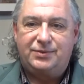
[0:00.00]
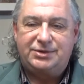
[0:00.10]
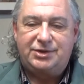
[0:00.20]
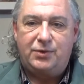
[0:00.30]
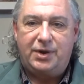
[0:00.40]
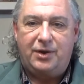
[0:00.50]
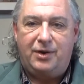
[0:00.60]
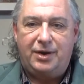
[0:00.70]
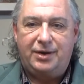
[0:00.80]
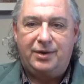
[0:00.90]
what's going
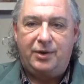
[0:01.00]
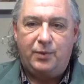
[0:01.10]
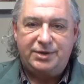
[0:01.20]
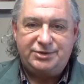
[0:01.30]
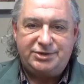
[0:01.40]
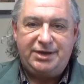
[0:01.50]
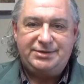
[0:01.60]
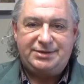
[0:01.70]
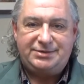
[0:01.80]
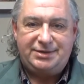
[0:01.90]
on and what
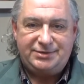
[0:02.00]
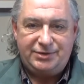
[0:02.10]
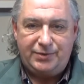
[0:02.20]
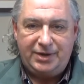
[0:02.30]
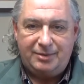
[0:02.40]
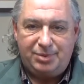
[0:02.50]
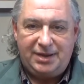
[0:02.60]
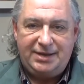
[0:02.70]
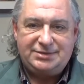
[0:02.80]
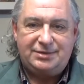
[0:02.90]
Jesus is doing and
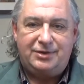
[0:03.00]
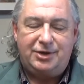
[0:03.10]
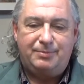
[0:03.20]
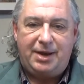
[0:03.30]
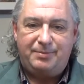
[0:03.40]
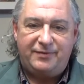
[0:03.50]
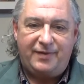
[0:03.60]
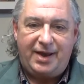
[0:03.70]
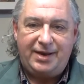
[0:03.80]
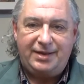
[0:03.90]
plays along by
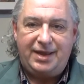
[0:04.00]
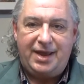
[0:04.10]
providing the